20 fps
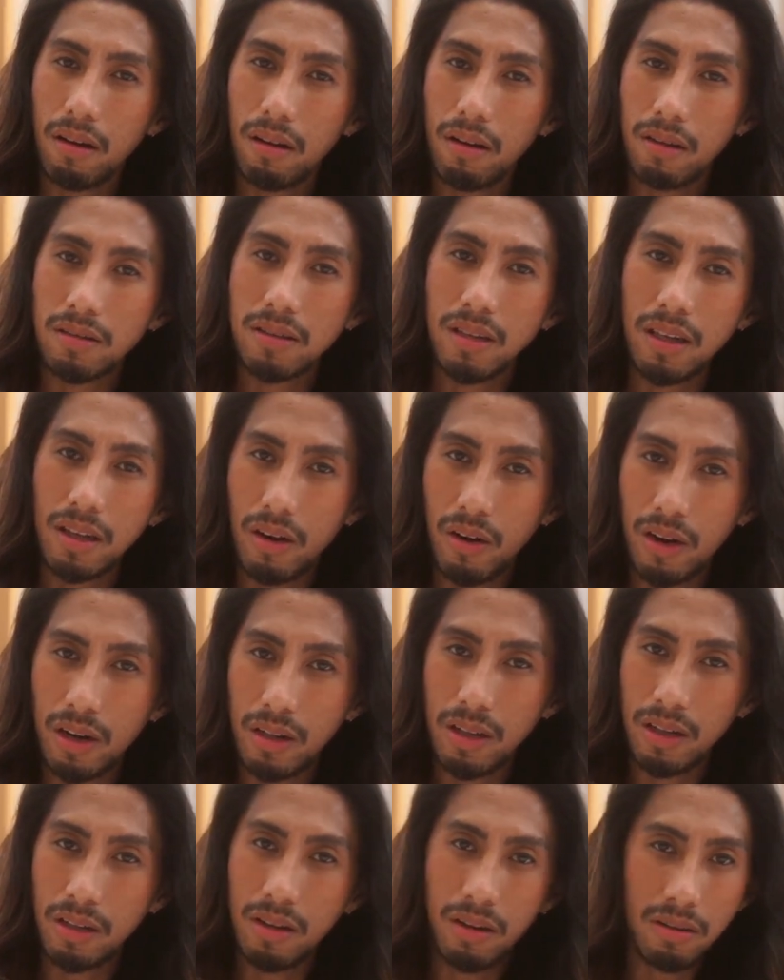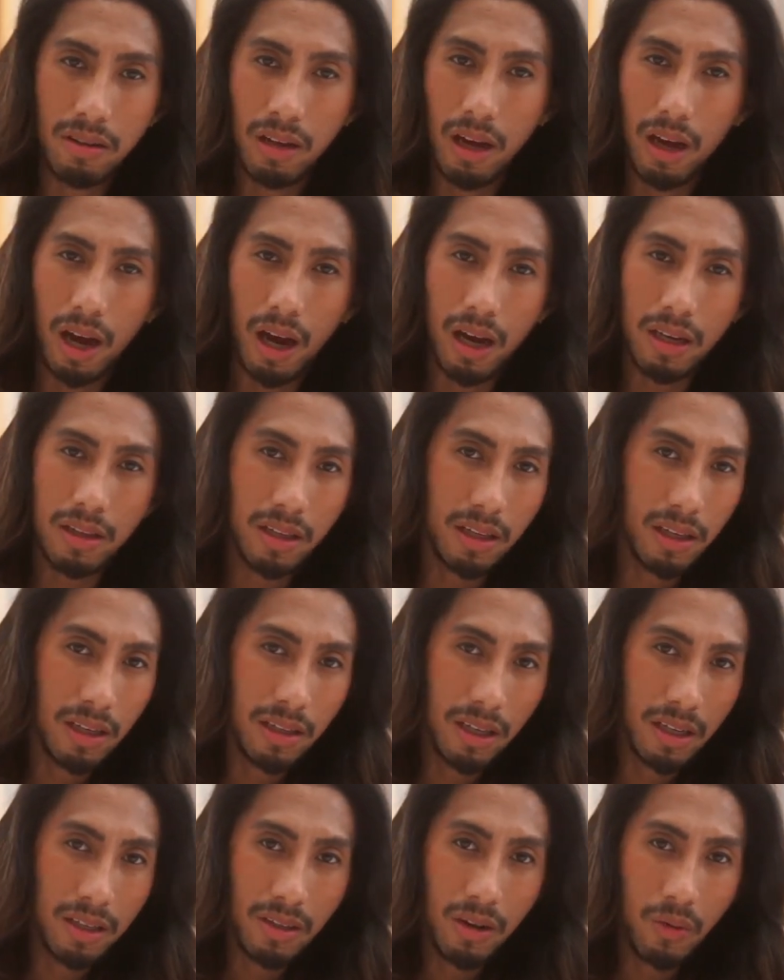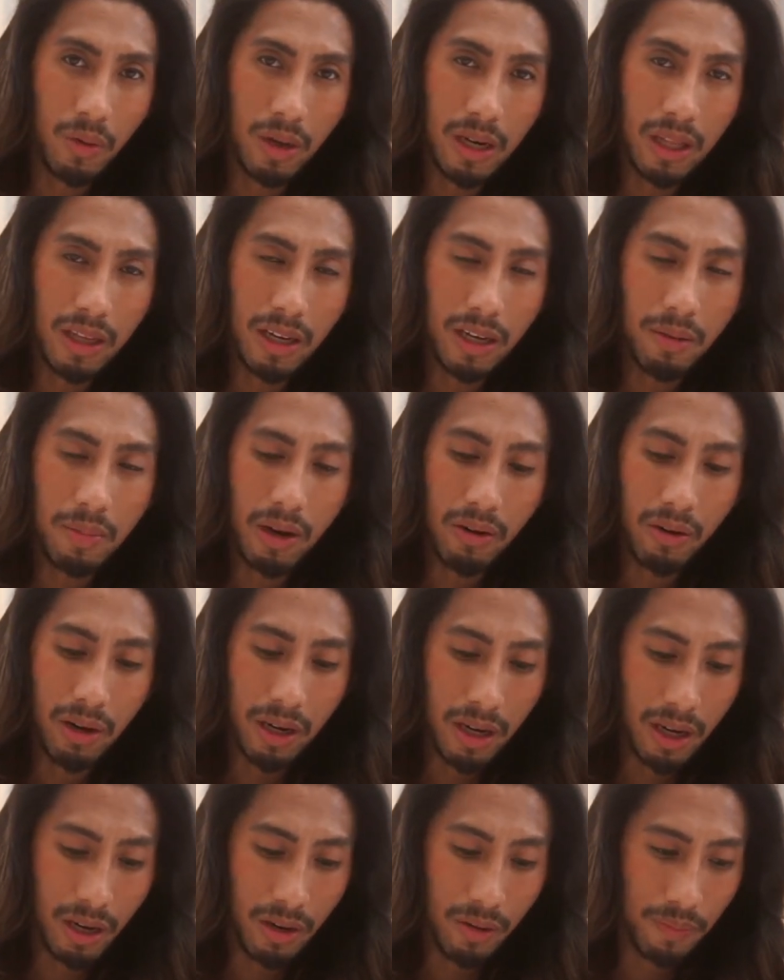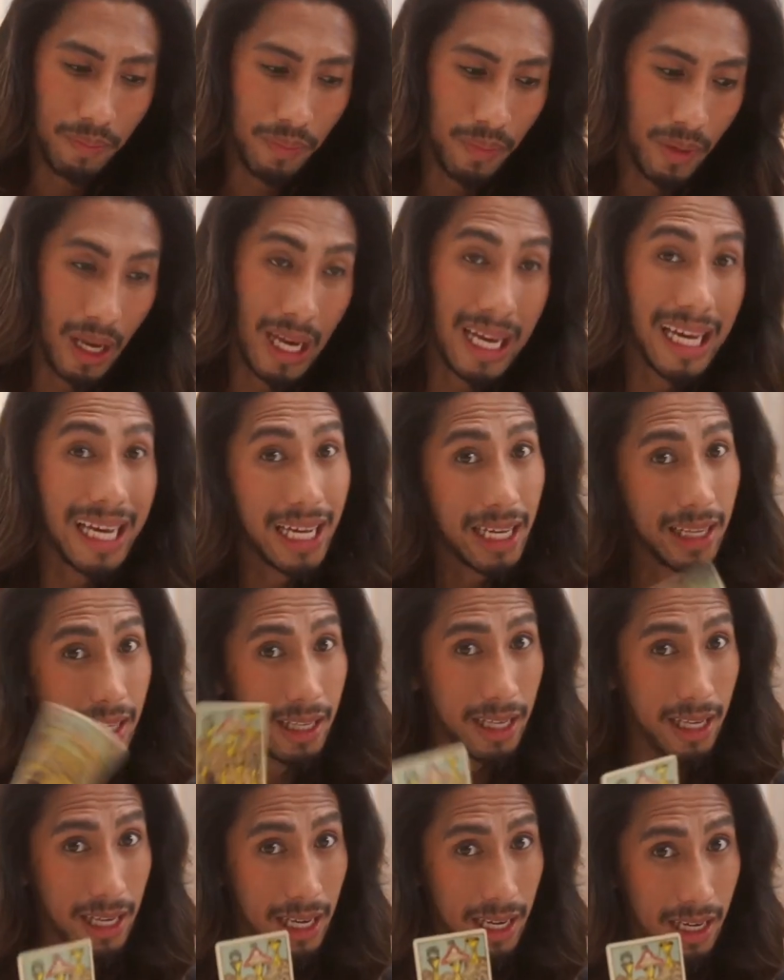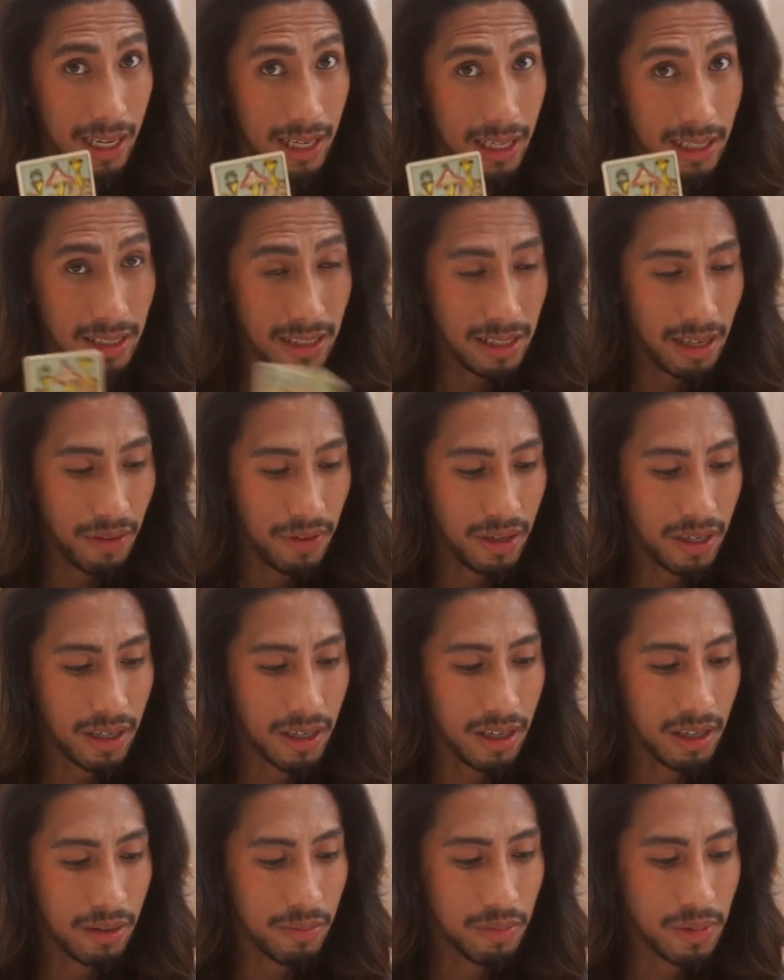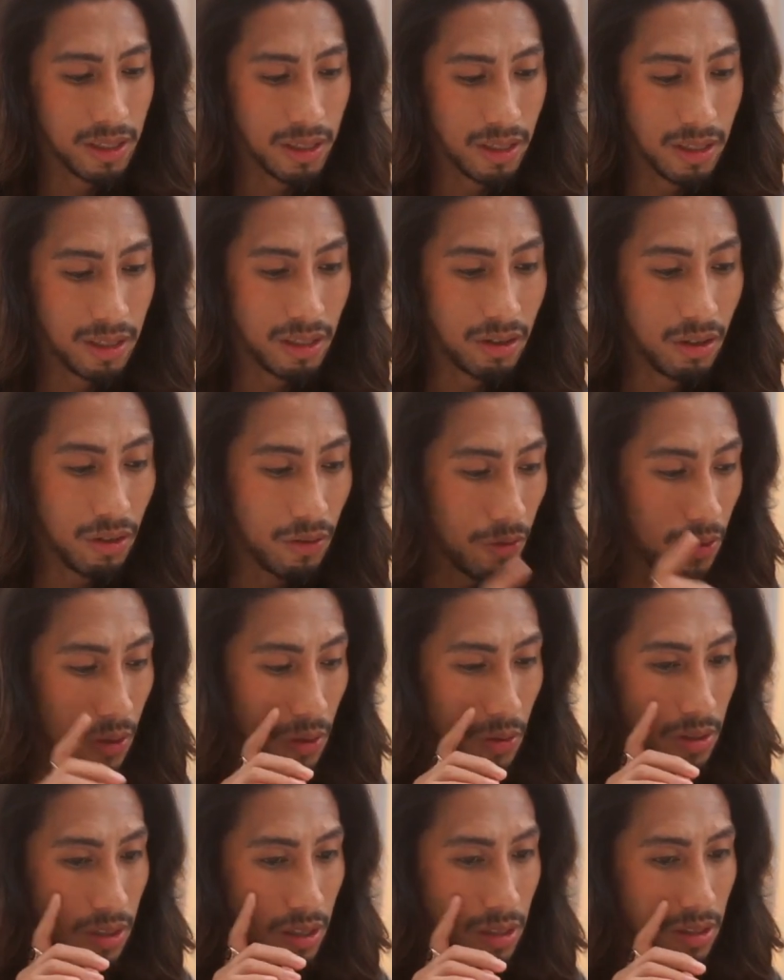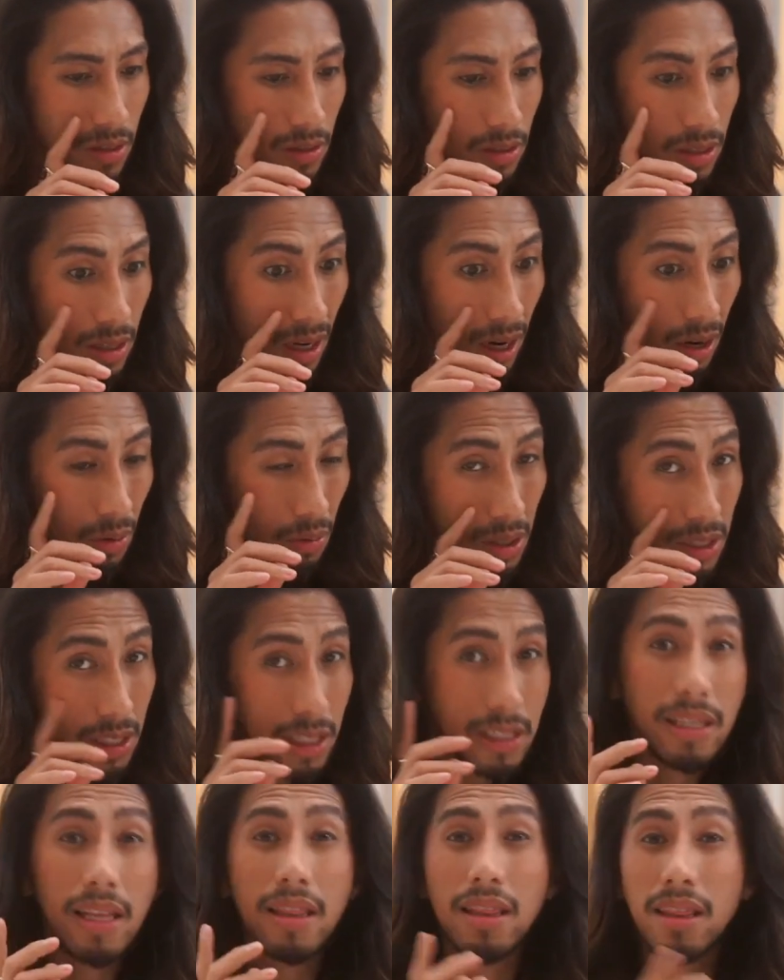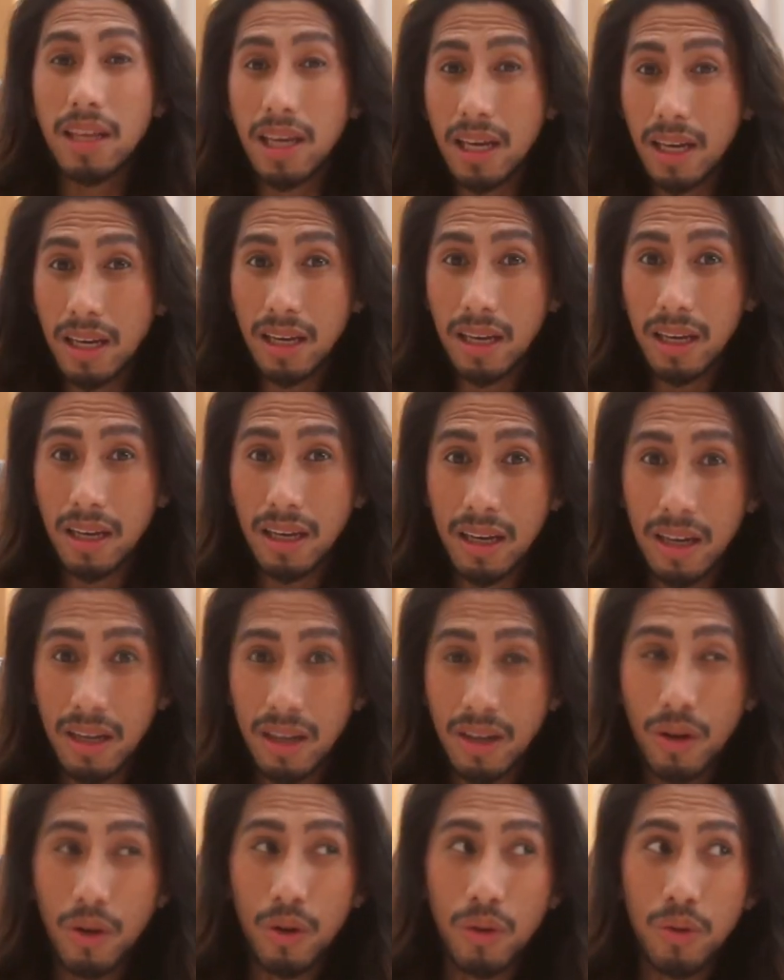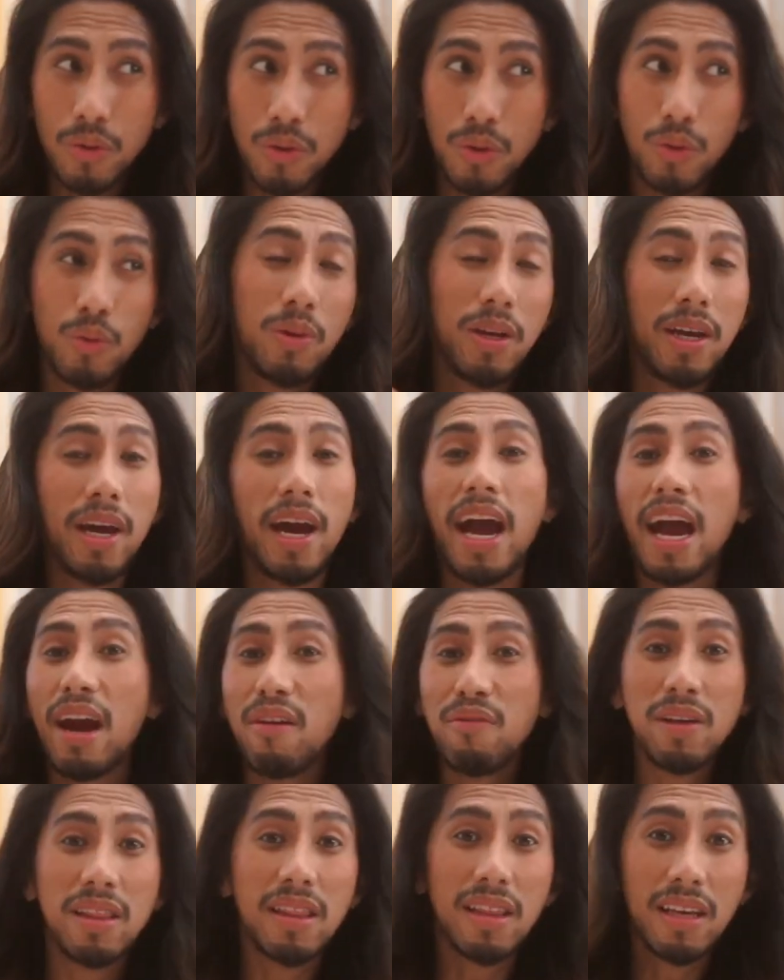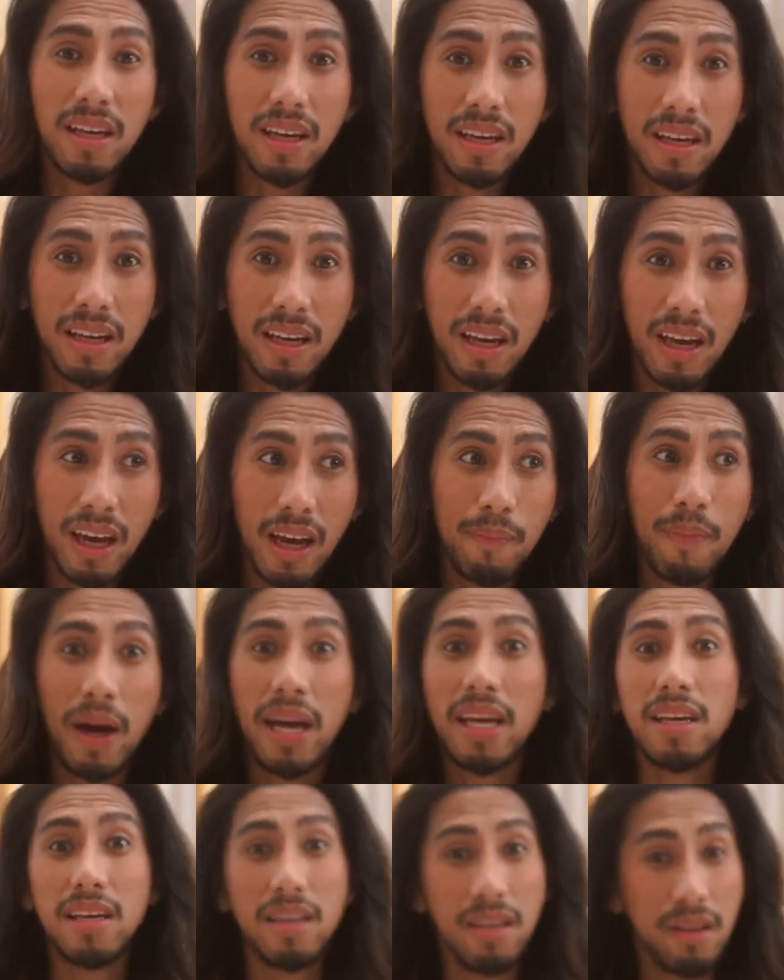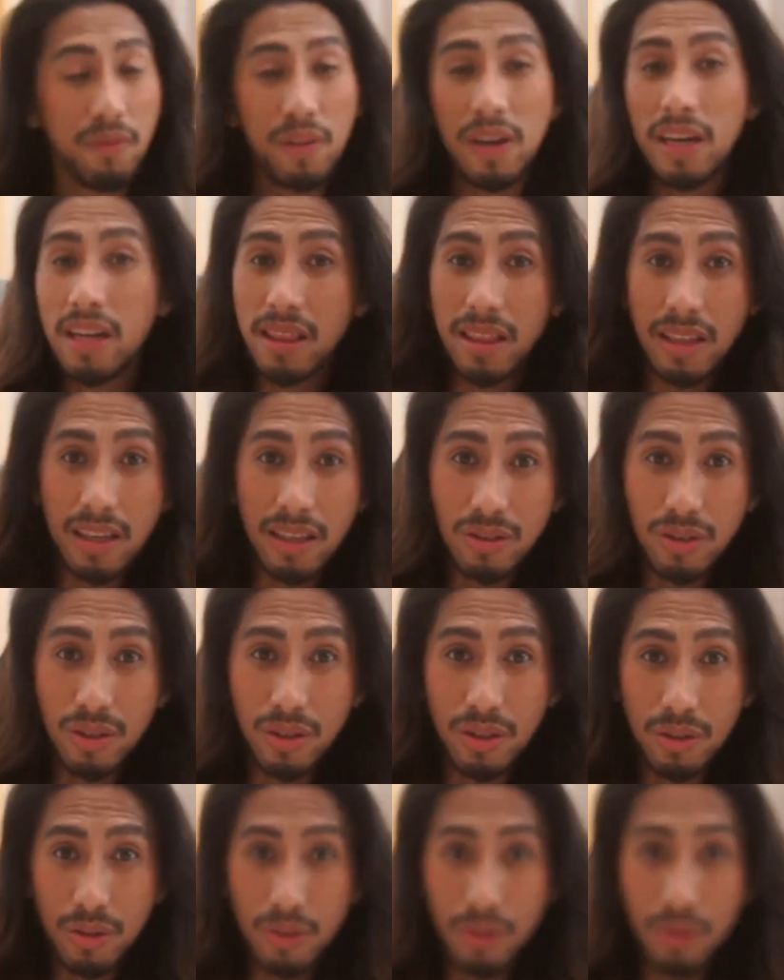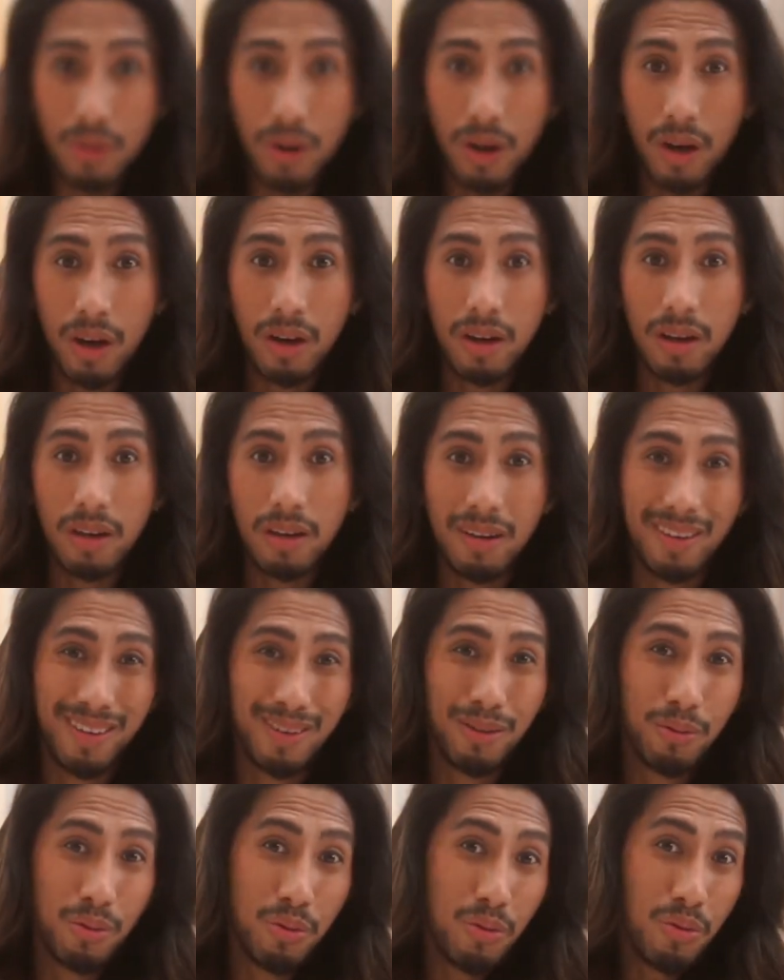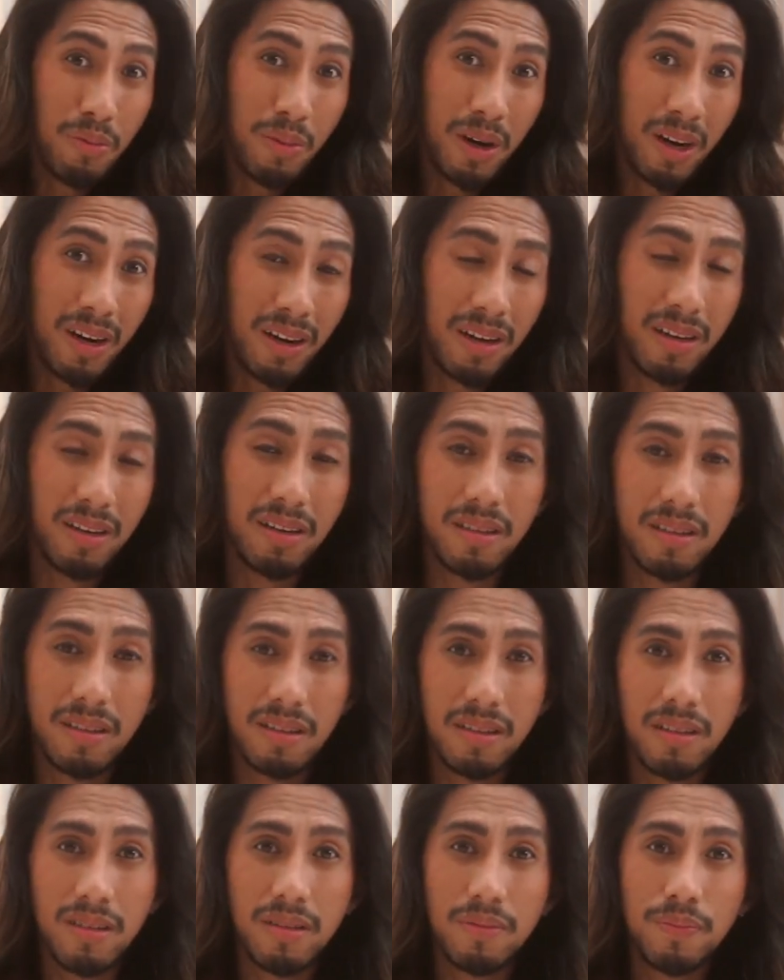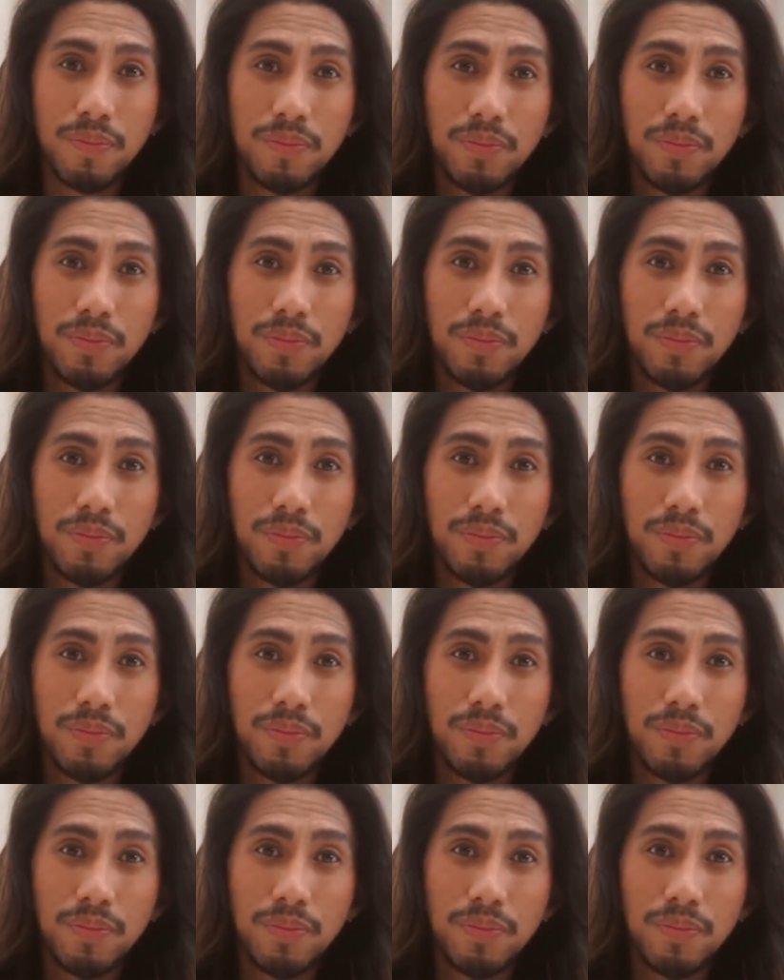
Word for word: because uh, they don't, they don't, I think they don't want to think about it right now. Yeah, Seven of Cups. Because it confuses you. It's like, are we just a thing? Do we have a thing? Am I even a thing to you? You know, who am I? You know,